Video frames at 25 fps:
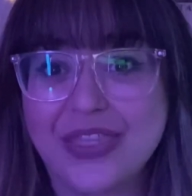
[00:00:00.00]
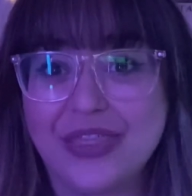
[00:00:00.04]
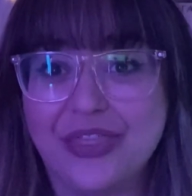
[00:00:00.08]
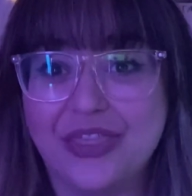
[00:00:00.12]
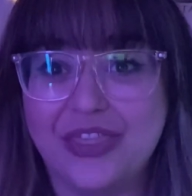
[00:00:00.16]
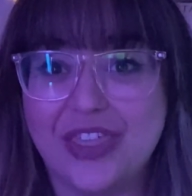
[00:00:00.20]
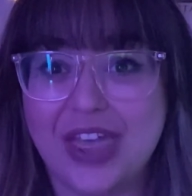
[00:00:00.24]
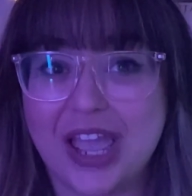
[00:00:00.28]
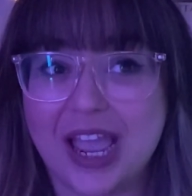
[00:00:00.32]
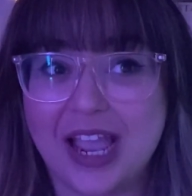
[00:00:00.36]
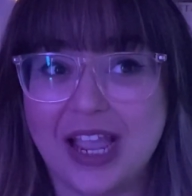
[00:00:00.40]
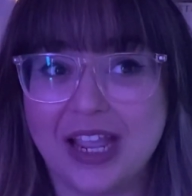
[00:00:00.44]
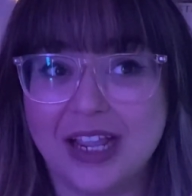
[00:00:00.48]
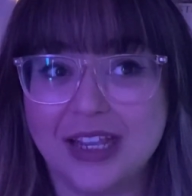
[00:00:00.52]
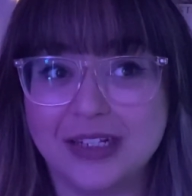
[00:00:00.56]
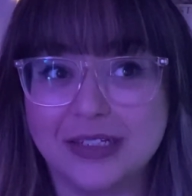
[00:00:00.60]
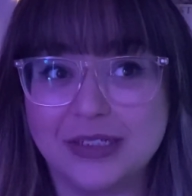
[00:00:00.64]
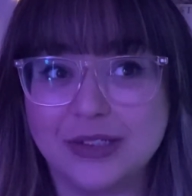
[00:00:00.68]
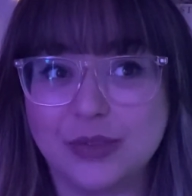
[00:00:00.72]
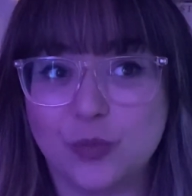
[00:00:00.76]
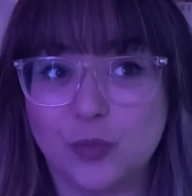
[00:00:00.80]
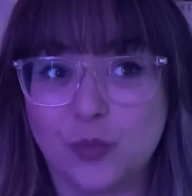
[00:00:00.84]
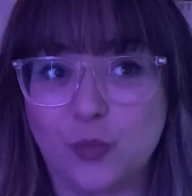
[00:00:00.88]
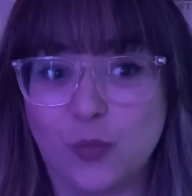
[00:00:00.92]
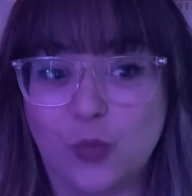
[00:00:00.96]
that
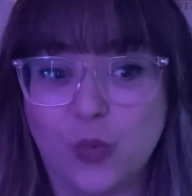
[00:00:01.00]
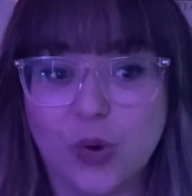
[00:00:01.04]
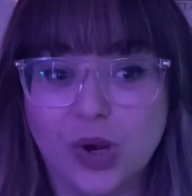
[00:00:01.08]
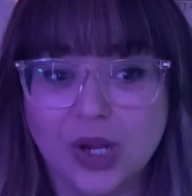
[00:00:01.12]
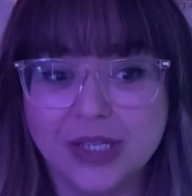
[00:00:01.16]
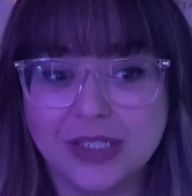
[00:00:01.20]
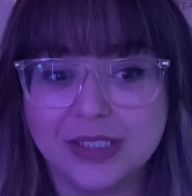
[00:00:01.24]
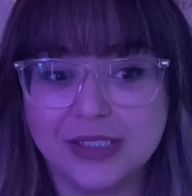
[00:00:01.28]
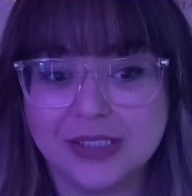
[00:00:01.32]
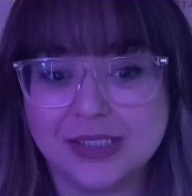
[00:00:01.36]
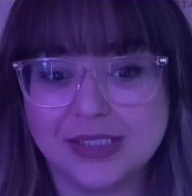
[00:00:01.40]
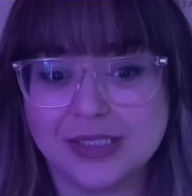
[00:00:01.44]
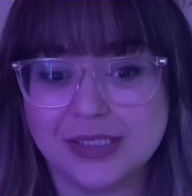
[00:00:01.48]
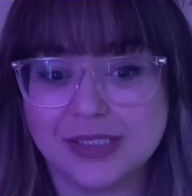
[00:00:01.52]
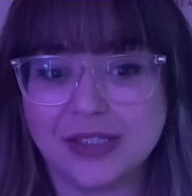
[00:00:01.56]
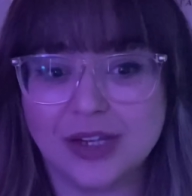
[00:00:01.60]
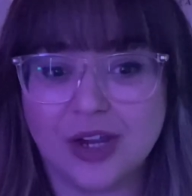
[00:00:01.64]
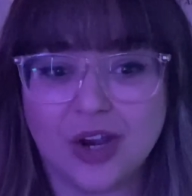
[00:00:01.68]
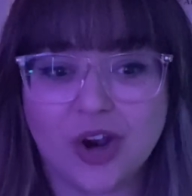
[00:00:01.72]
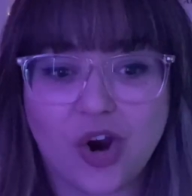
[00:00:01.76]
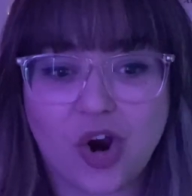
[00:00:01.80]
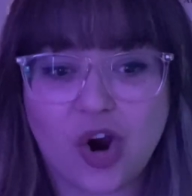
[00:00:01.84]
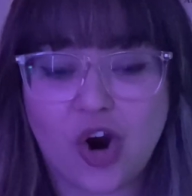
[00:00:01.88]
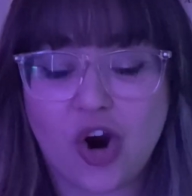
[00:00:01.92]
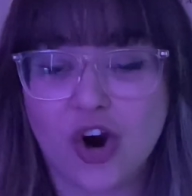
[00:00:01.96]
was
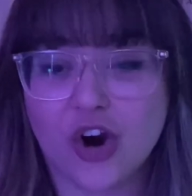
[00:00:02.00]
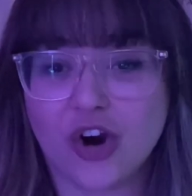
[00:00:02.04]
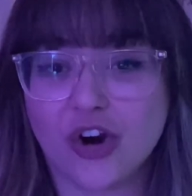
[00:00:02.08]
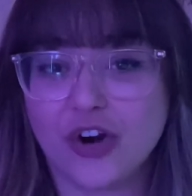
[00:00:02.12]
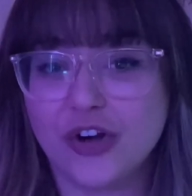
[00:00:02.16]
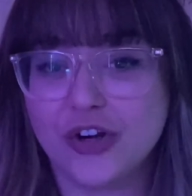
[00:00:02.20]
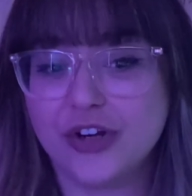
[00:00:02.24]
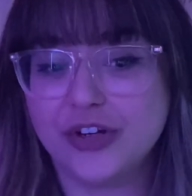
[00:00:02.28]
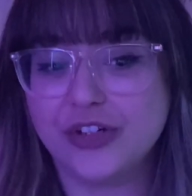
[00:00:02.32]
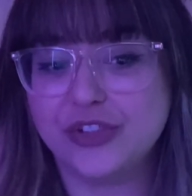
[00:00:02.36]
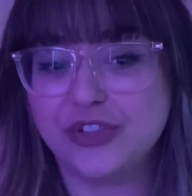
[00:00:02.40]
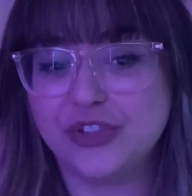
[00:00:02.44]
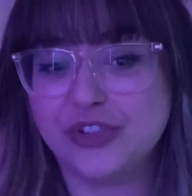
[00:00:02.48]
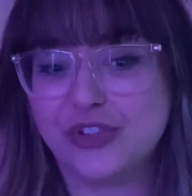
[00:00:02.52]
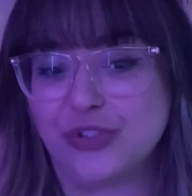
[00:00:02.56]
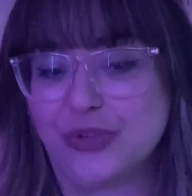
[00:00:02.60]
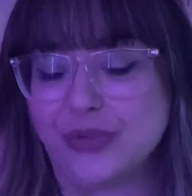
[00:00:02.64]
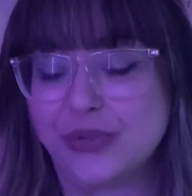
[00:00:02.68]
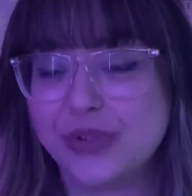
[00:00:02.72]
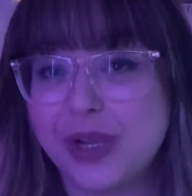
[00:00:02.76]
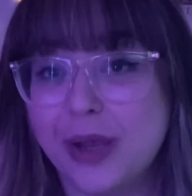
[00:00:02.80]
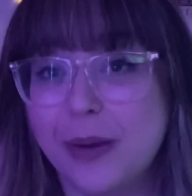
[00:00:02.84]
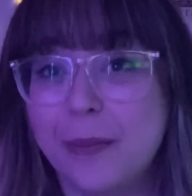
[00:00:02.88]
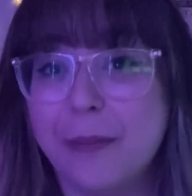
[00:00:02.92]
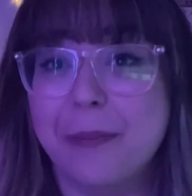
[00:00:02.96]
hard to
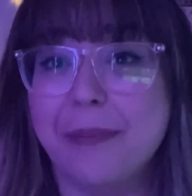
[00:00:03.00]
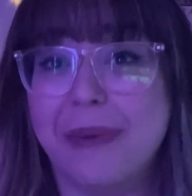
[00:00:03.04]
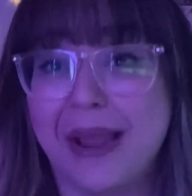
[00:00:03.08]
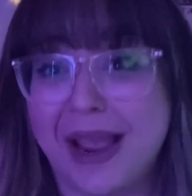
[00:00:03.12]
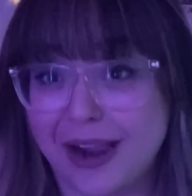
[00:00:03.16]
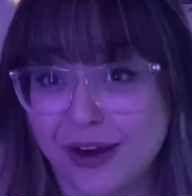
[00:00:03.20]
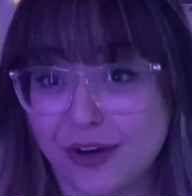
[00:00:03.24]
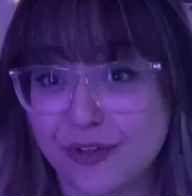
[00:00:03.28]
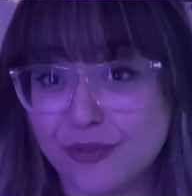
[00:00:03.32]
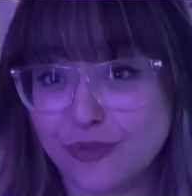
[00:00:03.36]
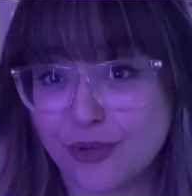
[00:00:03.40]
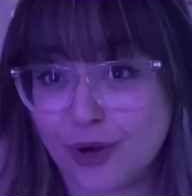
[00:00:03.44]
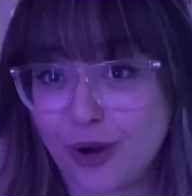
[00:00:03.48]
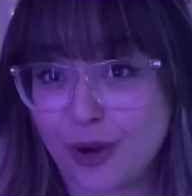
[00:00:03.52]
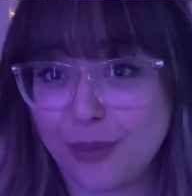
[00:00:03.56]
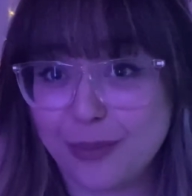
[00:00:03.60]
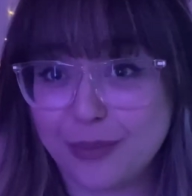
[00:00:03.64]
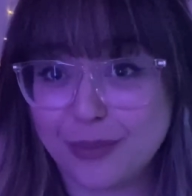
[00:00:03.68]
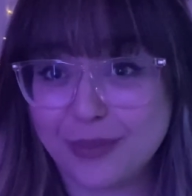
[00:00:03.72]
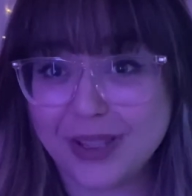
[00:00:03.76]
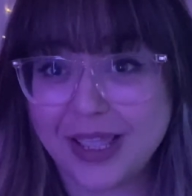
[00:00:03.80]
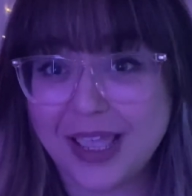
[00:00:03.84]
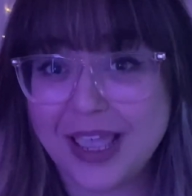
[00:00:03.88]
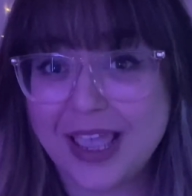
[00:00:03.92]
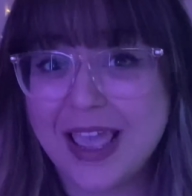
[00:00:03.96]
come back
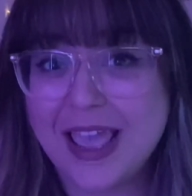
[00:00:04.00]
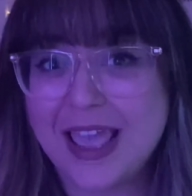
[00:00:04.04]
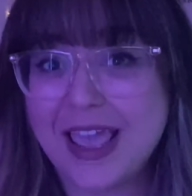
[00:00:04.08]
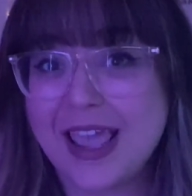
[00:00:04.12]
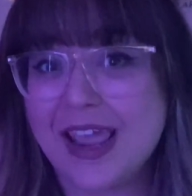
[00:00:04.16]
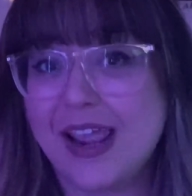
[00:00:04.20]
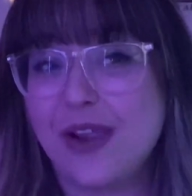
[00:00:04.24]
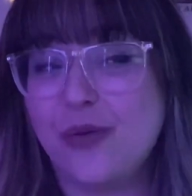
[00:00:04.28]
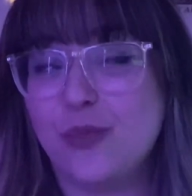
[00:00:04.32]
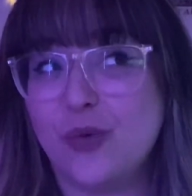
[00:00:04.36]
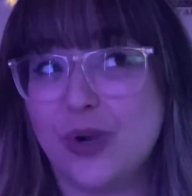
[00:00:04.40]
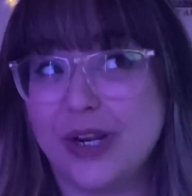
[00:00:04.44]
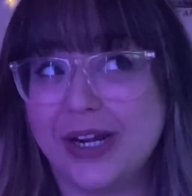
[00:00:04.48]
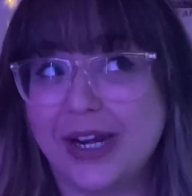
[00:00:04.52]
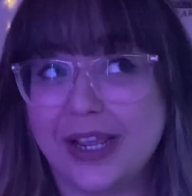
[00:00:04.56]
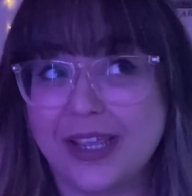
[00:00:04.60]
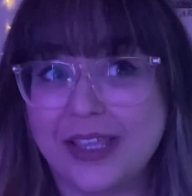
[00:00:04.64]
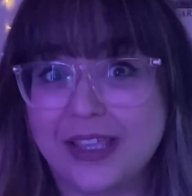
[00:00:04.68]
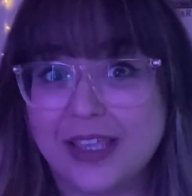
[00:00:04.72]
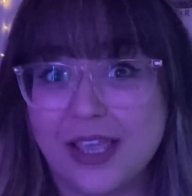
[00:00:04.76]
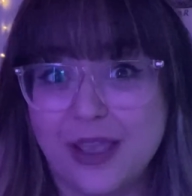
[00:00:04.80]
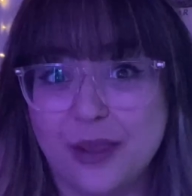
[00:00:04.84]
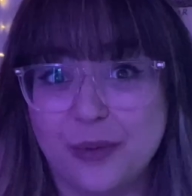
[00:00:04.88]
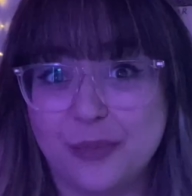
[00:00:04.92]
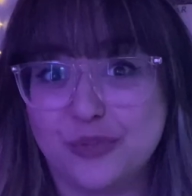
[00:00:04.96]
from. And when I
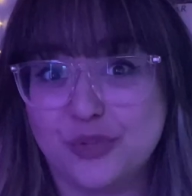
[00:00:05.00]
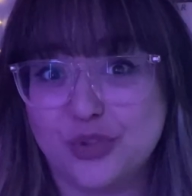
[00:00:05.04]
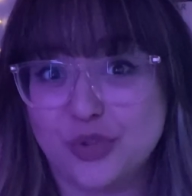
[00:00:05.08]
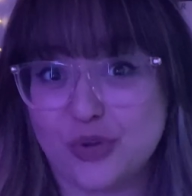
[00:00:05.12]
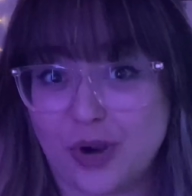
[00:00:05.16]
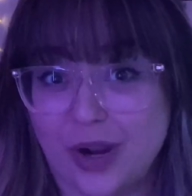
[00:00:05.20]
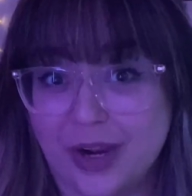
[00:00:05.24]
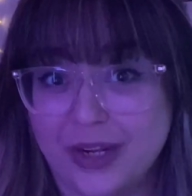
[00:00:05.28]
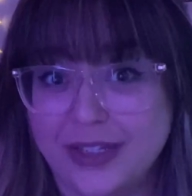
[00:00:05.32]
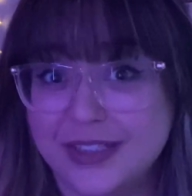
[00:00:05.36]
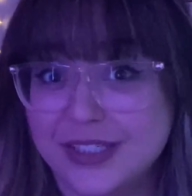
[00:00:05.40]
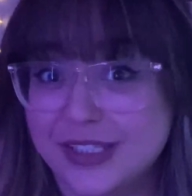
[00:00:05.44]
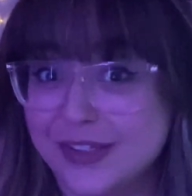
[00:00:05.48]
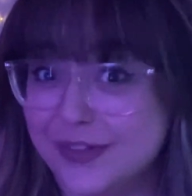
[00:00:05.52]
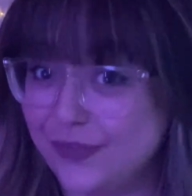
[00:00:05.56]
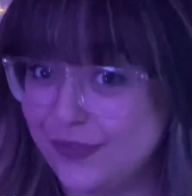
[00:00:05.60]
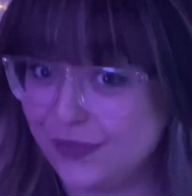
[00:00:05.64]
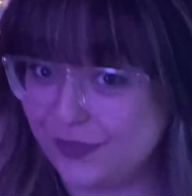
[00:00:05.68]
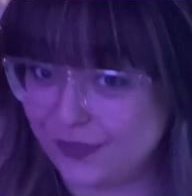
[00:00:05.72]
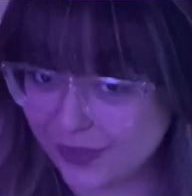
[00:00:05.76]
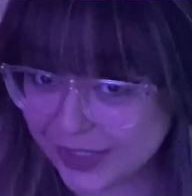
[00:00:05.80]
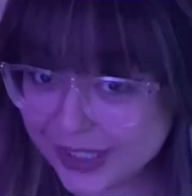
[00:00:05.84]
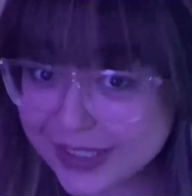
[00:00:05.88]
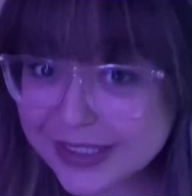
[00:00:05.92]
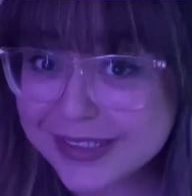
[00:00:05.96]
kept trying to
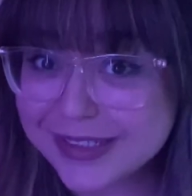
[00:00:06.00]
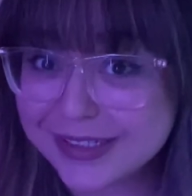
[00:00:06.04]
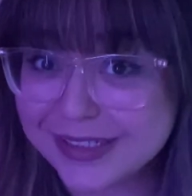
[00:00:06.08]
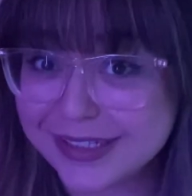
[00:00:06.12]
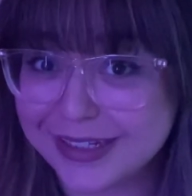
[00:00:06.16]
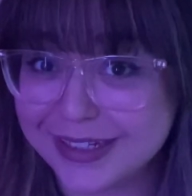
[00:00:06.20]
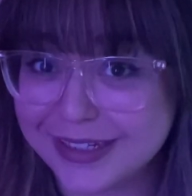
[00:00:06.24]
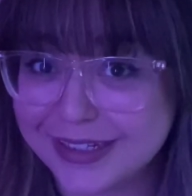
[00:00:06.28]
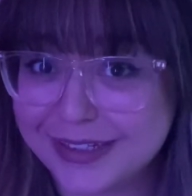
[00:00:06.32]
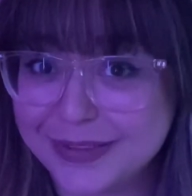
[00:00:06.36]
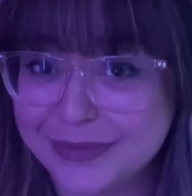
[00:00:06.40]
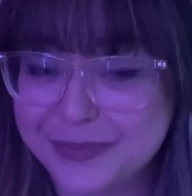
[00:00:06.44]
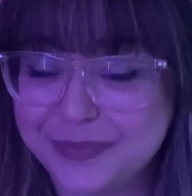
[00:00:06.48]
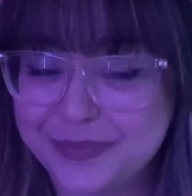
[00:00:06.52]
fix it,